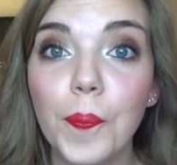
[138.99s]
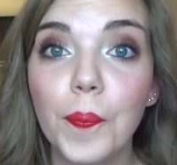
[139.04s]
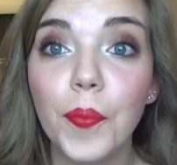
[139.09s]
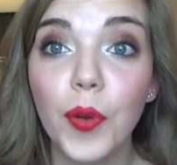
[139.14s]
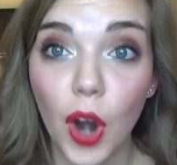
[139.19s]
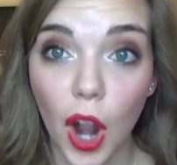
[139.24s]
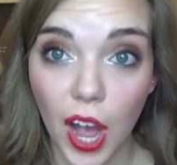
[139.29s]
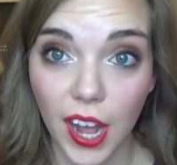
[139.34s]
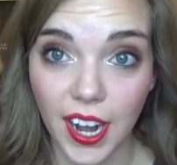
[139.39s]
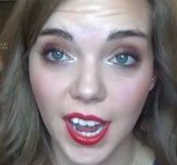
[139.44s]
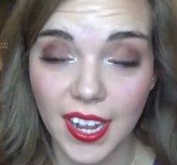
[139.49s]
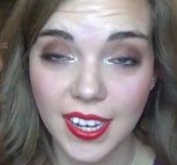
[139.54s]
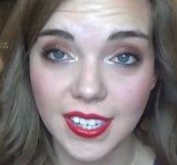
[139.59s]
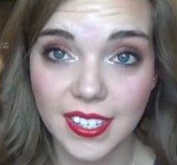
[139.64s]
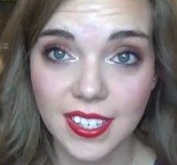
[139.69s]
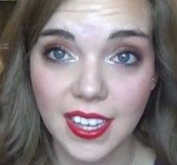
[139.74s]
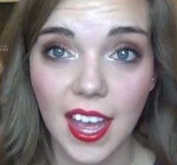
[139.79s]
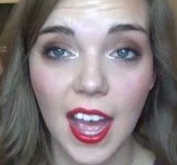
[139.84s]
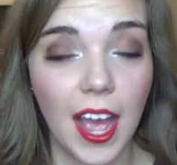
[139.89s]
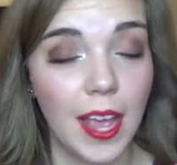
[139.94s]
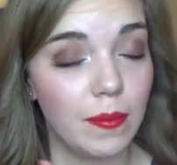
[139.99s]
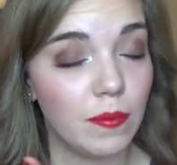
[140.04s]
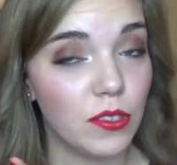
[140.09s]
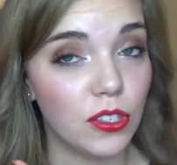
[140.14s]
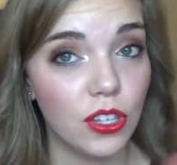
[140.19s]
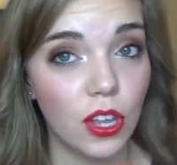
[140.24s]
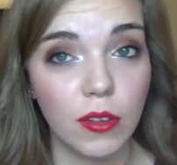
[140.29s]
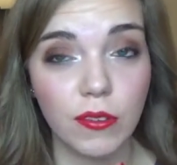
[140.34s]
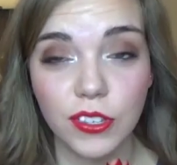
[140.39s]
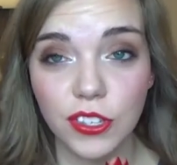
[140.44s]
products. I'm
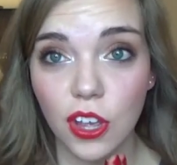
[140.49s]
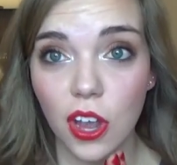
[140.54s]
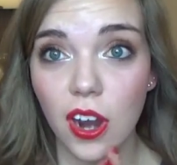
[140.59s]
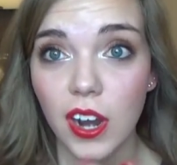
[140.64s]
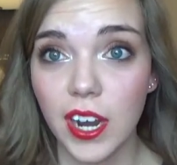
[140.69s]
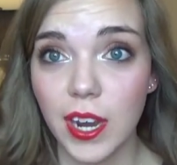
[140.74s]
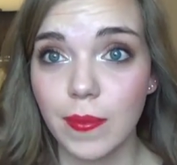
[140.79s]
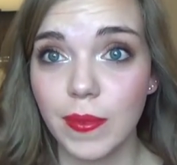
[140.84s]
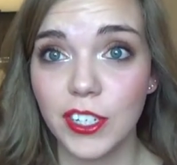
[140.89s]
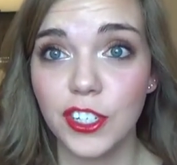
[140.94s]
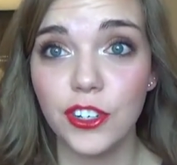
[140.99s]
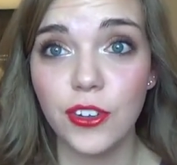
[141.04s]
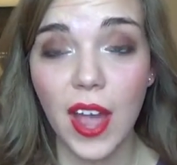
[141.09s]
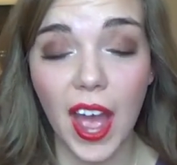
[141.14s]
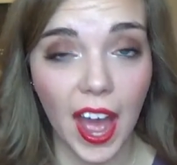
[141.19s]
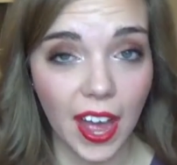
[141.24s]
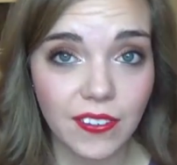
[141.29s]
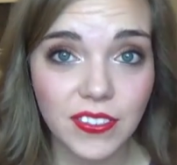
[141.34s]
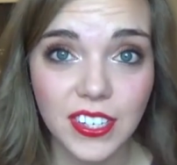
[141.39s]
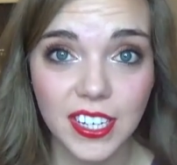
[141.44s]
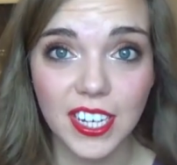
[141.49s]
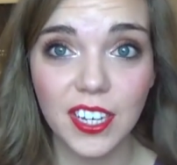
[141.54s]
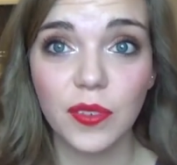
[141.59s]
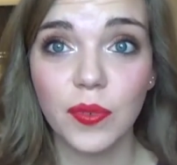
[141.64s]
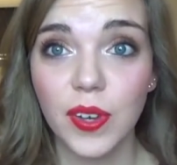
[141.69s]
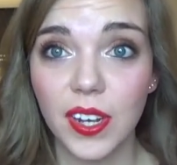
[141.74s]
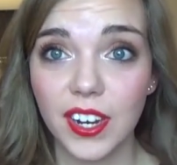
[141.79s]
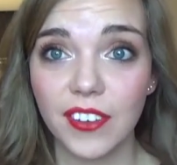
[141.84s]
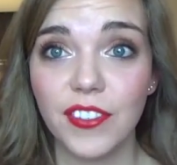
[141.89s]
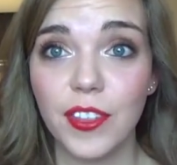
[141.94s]
so sorry, but you have to get
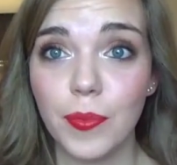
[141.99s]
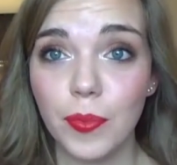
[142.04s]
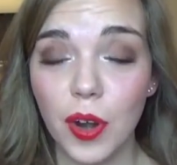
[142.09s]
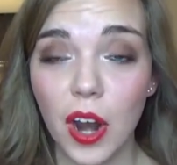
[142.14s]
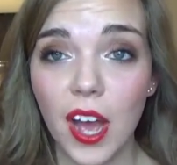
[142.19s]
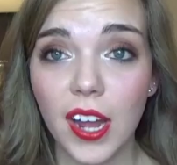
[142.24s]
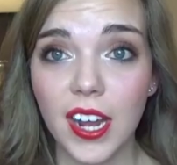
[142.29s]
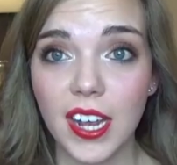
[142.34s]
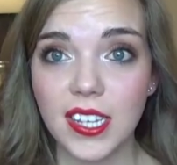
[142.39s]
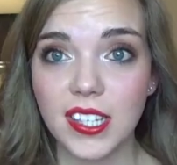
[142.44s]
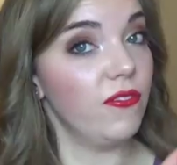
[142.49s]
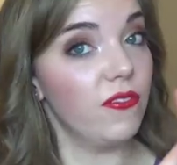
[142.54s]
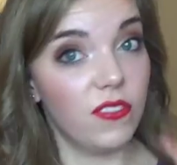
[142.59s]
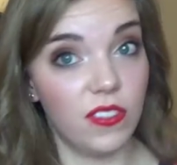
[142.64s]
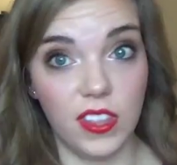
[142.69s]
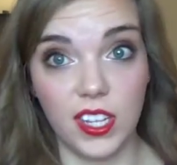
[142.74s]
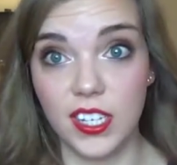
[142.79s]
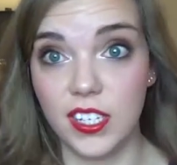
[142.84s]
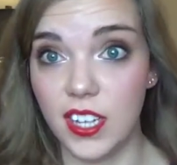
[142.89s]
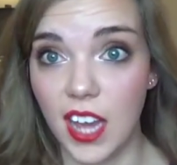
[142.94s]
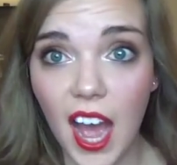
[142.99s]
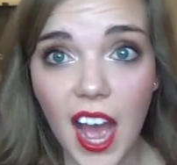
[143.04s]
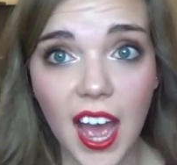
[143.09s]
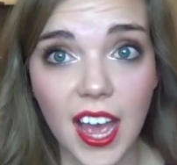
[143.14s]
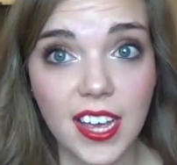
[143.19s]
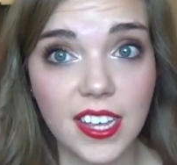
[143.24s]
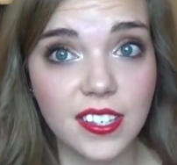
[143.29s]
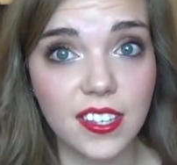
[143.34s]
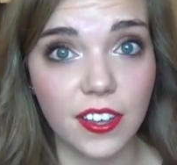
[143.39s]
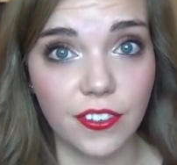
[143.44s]
rid of the products. The
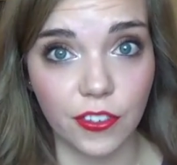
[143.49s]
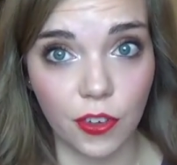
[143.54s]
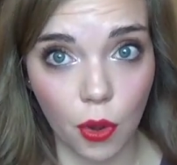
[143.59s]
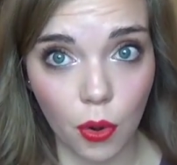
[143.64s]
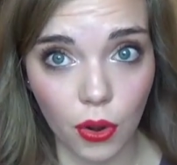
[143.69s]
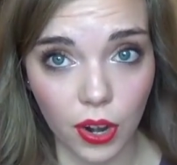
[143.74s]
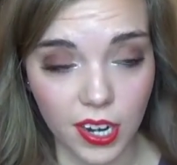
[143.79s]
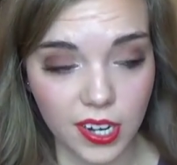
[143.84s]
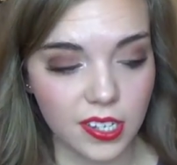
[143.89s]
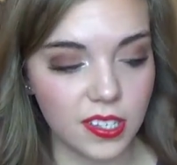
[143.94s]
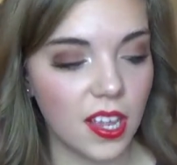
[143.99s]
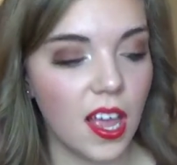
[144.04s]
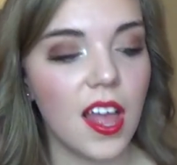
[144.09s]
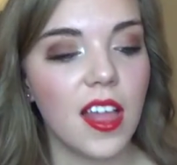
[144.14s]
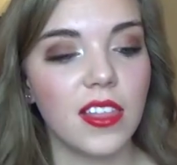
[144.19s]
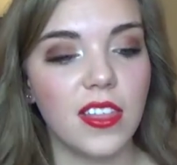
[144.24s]
dyes, of course.